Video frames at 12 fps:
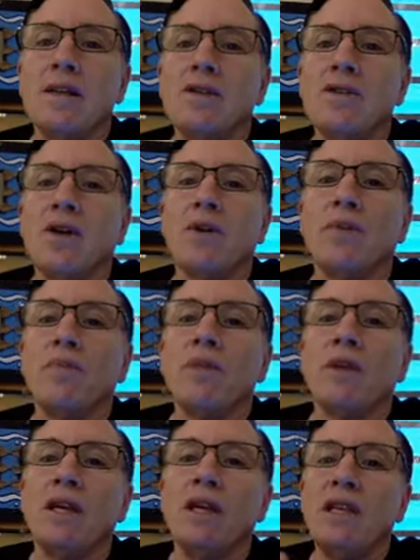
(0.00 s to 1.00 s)
So
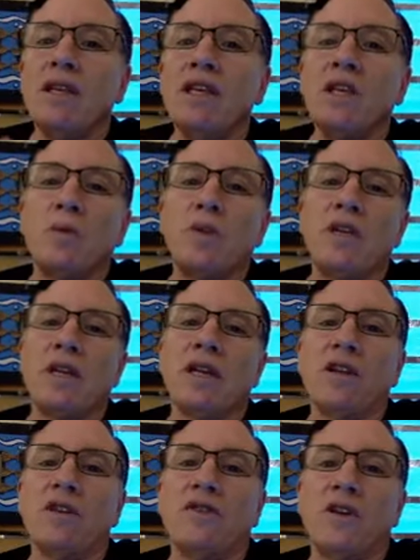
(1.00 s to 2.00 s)
in this
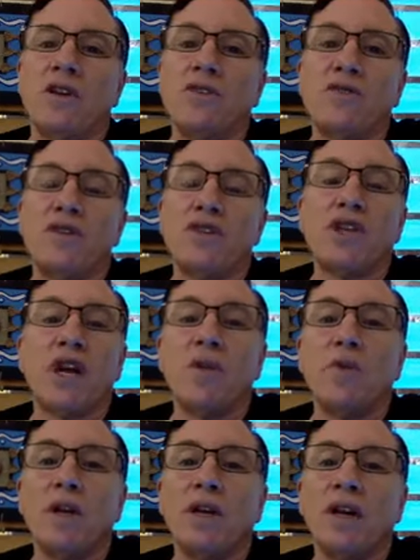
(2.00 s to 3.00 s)
particular verse, 1 John
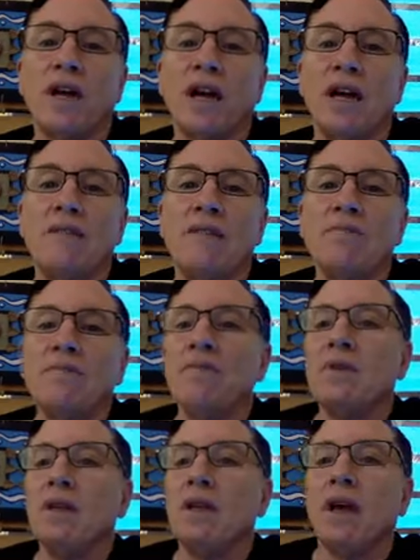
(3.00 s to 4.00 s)
1:9,
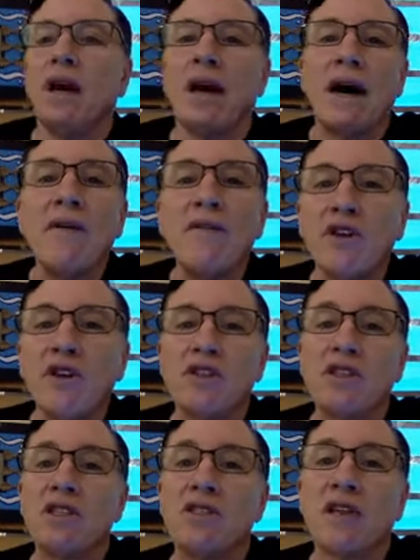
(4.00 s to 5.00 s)
I
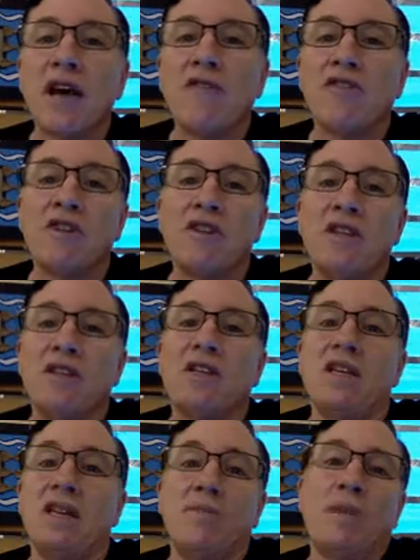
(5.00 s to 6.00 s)
first discovered this
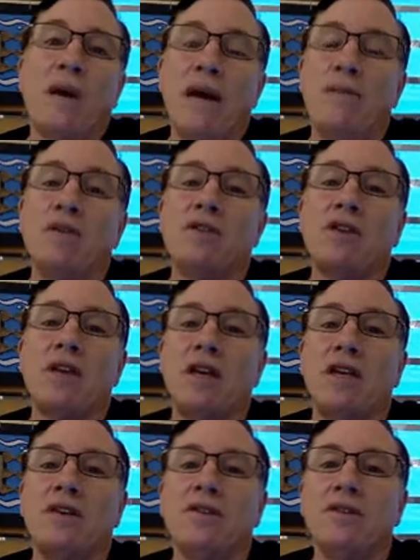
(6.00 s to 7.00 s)
in a Bible
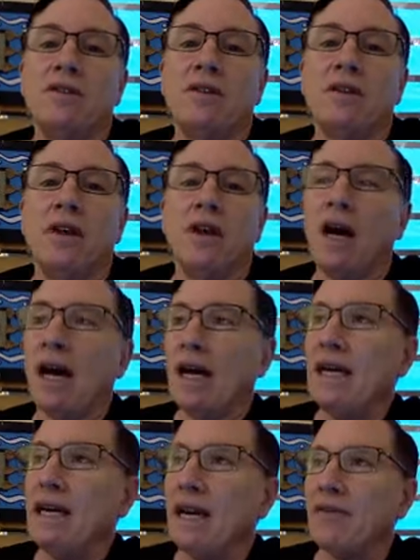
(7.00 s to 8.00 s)
study. I
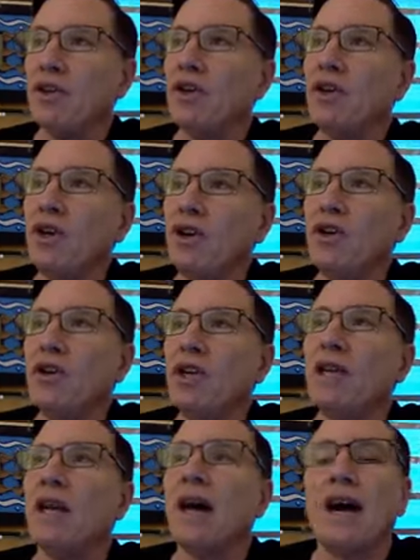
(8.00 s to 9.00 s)
never knew
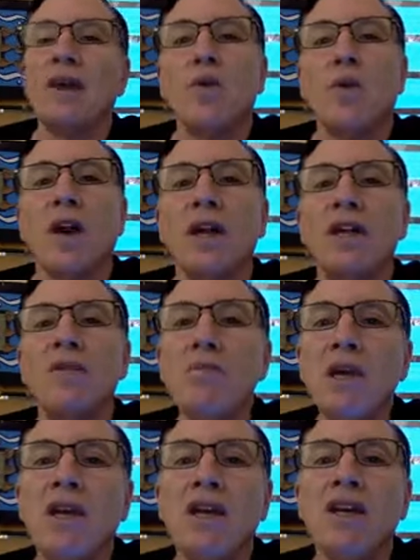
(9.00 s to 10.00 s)
that God wanted
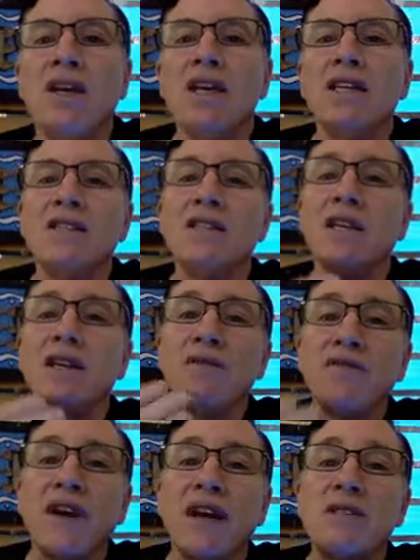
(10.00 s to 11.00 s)
me to
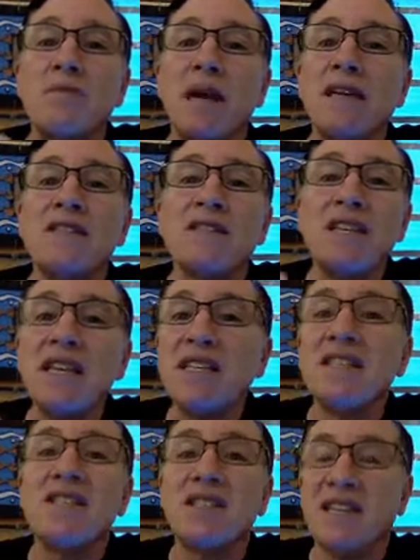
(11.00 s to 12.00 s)
confess my
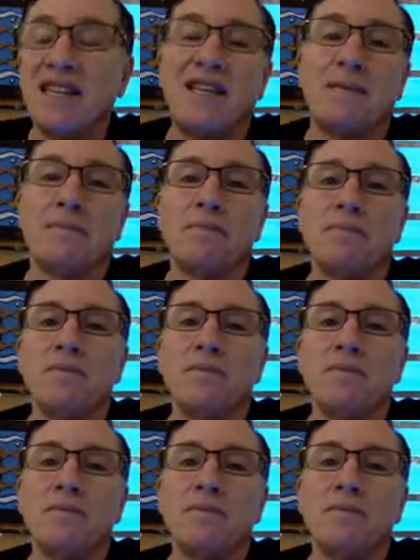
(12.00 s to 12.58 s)
sin to Him.